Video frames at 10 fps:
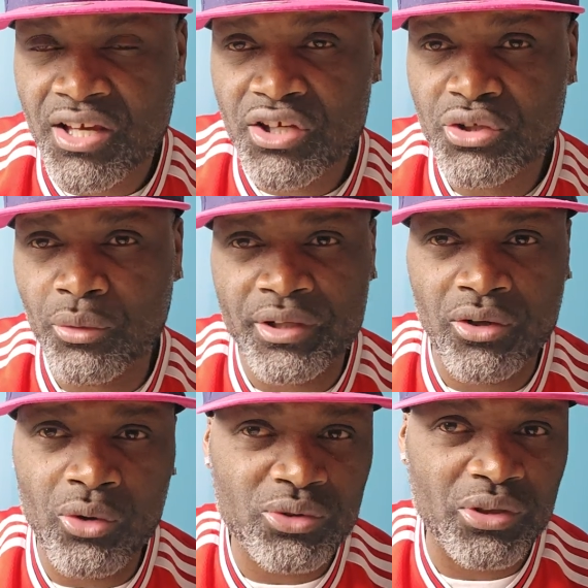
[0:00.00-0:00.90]
You know, when
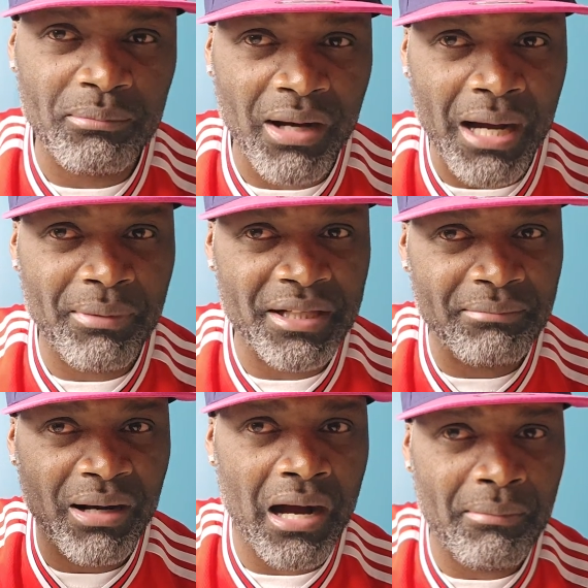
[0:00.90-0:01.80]
you go to the barber and
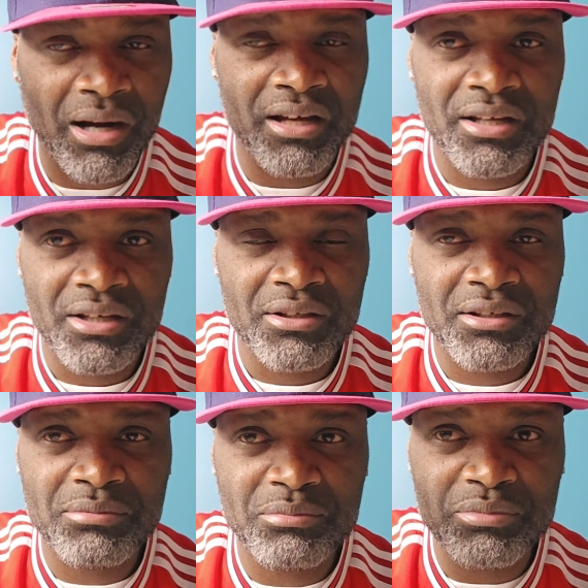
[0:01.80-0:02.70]
the barber
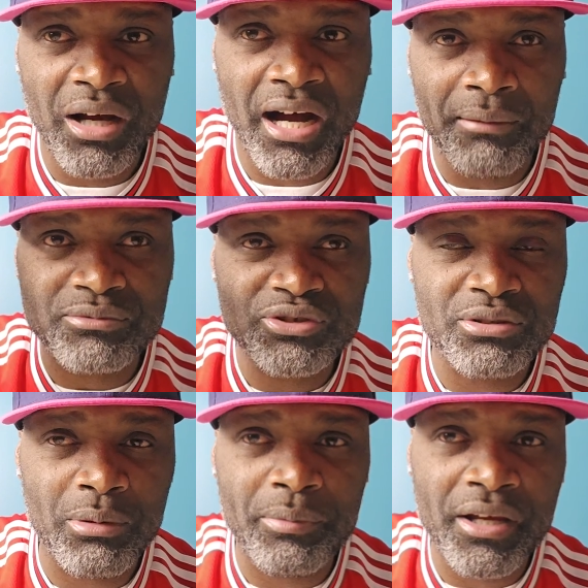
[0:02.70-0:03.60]

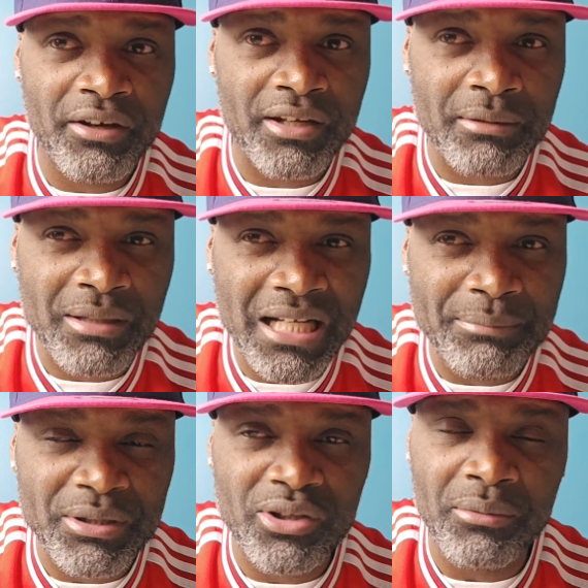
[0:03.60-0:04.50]
trim up your ear and they
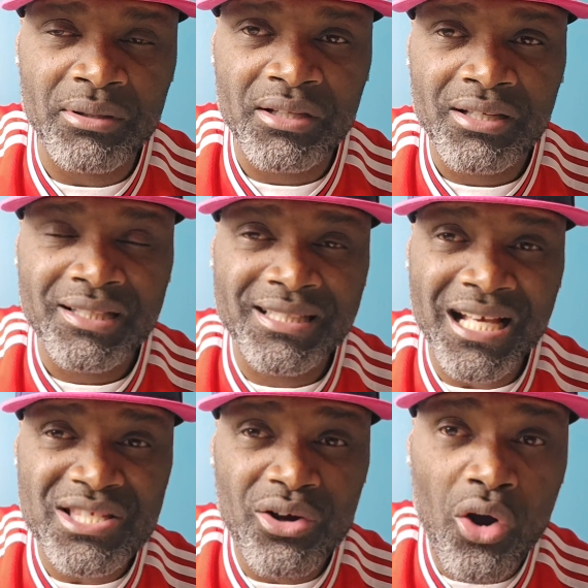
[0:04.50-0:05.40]
clip it up.
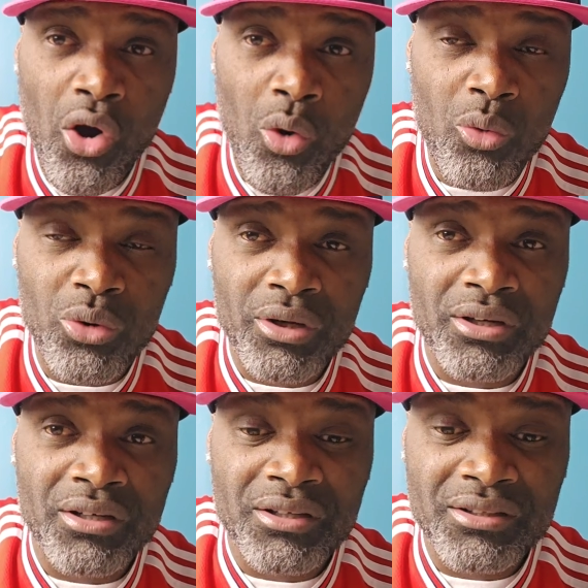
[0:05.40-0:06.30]
That's all
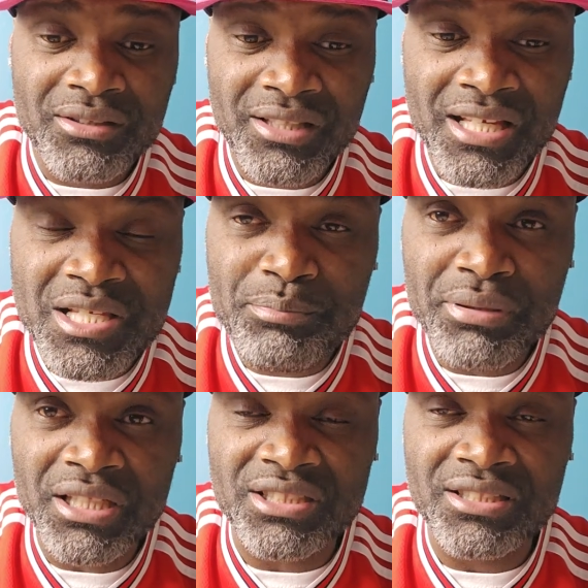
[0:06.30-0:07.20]
these
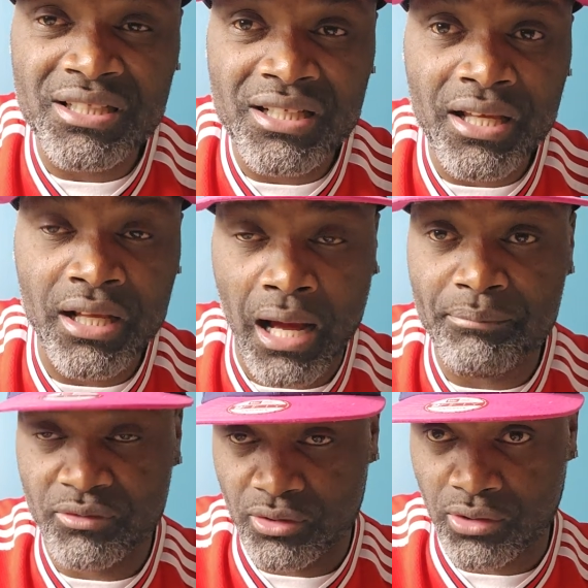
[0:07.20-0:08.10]
pitch in
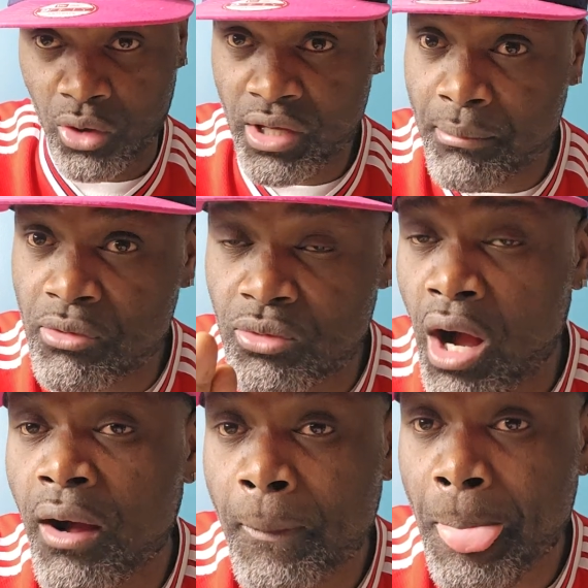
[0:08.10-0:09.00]
England. Don't get me
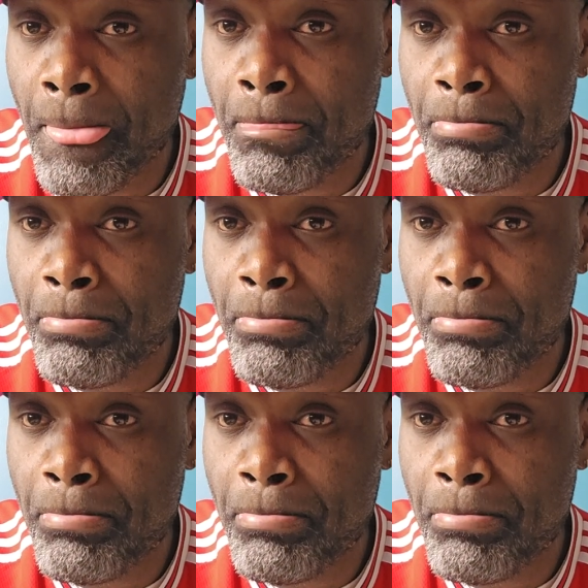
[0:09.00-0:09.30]
wrong.